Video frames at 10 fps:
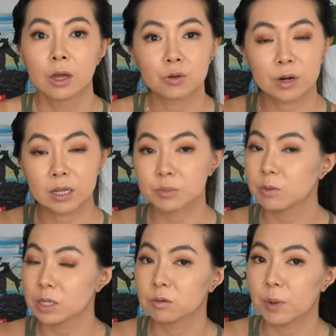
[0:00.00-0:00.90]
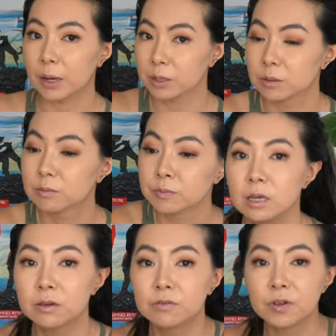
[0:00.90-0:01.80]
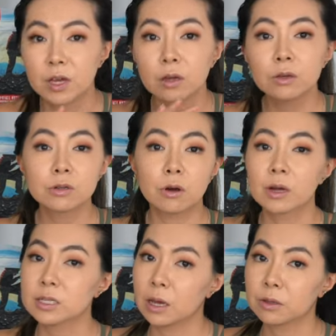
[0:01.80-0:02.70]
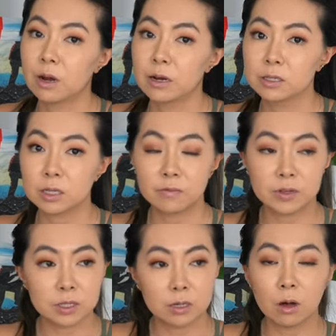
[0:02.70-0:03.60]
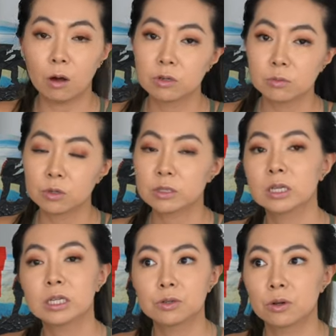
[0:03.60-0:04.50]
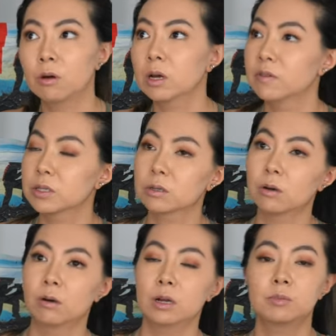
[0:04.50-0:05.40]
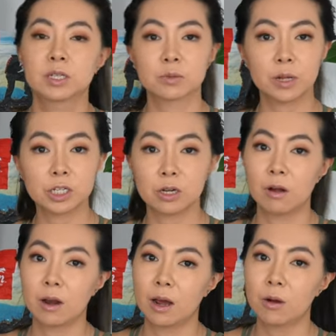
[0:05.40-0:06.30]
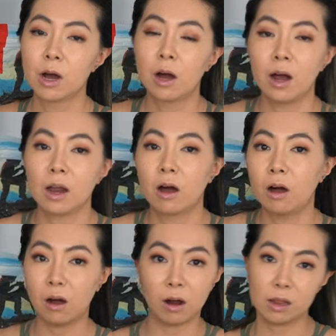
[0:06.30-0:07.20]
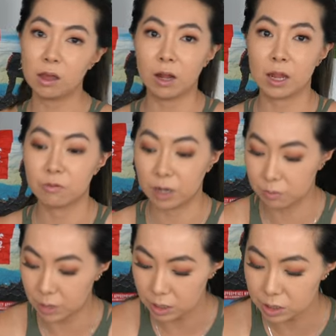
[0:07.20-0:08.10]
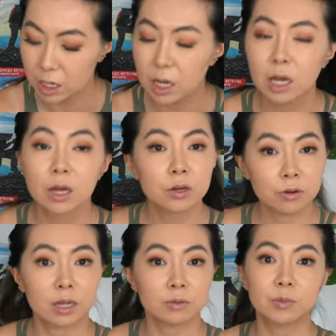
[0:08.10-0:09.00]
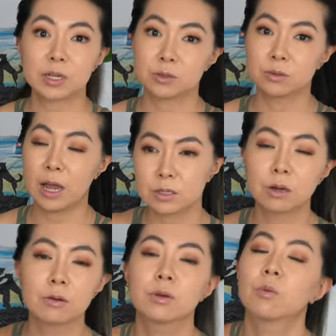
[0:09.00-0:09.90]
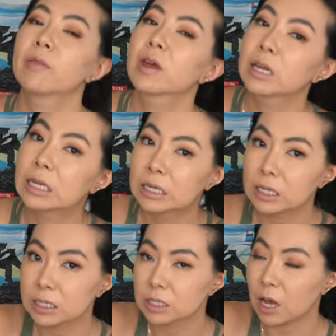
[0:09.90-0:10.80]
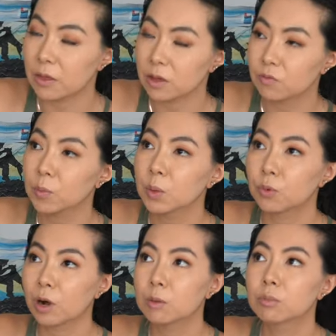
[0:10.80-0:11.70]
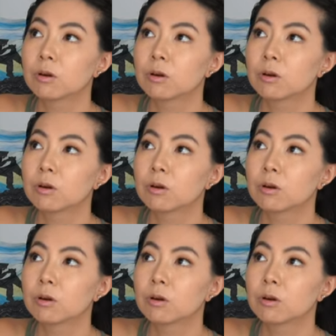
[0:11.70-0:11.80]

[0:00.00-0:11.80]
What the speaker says: green lipped muscle powder. If your dog has arthritis, if it's an older, more senior dog, if it's got hip dysplasia right now, I highly, highly recommend green lipped muscle. So the one that I get is, I think, from the brand